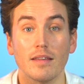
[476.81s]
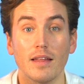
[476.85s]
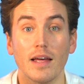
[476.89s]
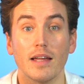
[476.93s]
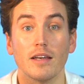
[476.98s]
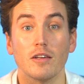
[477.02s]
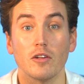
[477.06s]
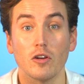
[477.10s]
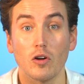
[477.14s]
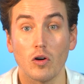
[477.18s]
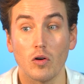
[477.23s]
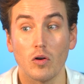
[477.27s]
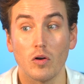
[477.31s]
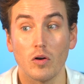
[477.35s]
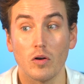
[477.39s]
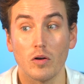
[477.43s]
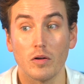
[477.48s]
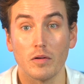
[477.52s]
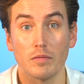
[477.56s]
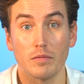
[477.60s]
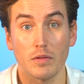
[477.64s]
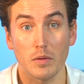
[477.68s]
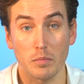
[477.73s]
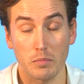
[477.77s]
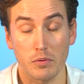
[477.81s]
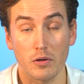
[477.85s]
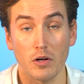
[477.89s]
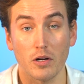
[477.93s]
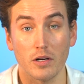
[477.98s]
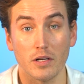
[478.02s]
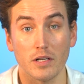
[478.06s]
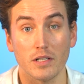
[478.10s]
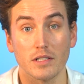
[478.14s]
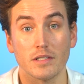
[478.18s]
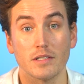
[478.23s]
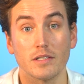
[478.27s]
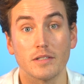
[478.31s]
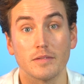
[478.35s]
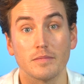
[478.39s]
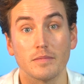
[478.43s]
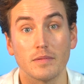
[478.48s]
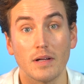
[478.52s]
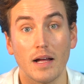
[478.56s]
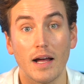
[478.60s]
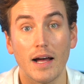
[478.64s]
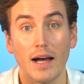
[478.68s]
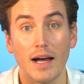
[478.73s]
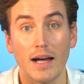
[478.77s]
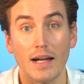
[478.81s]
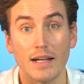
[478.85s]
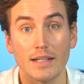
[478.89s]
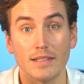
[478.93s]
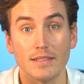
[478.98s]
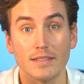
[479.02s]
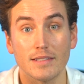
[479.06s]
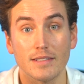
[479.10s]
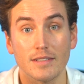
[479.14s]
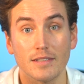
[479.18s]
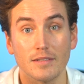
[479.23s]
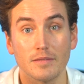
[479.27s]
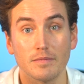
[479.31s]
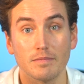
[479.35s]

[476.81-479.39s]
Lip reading: then you're the product, and